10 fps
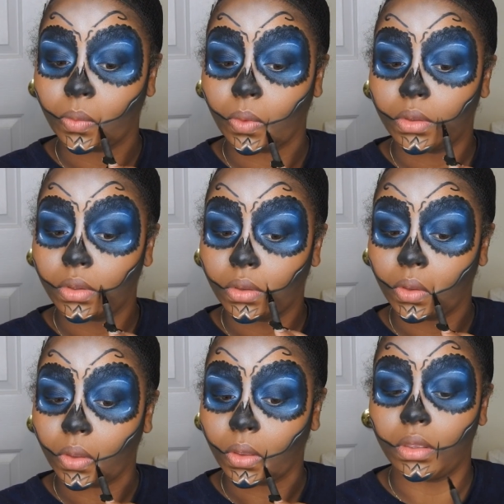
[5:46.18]
I don't keep
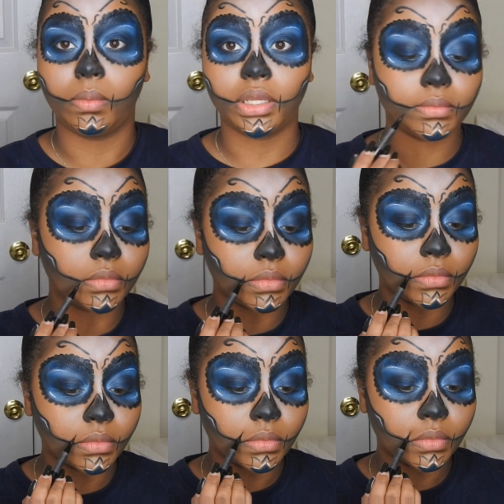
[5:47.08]
that white on my forehead. I
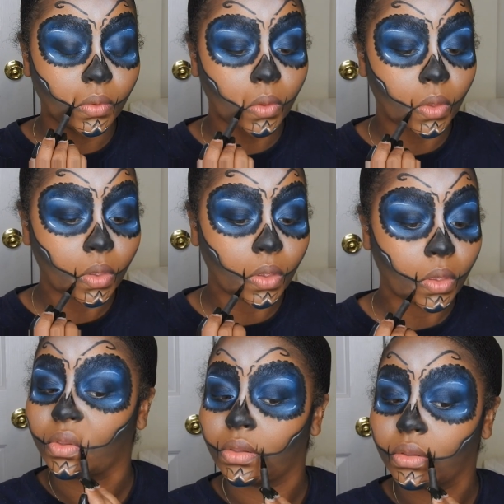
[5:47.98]
didn't like it after a
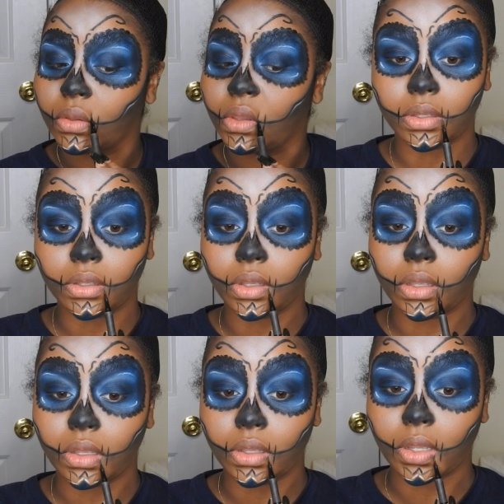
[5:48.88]
while.
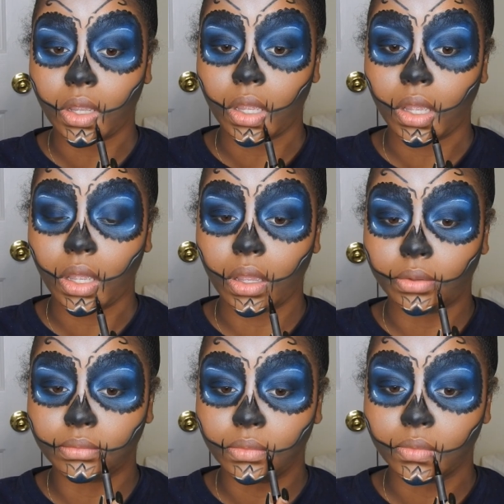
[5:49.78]
And this is just me
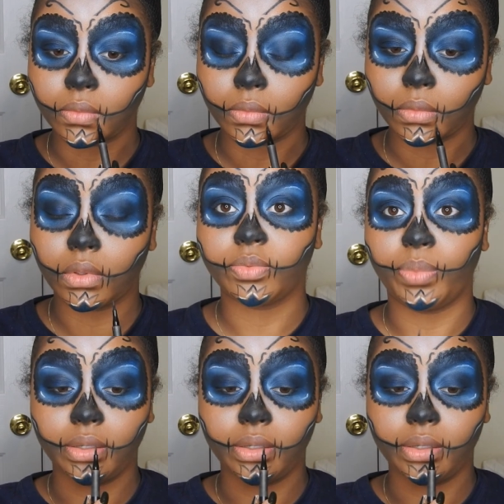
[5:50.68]
drawing some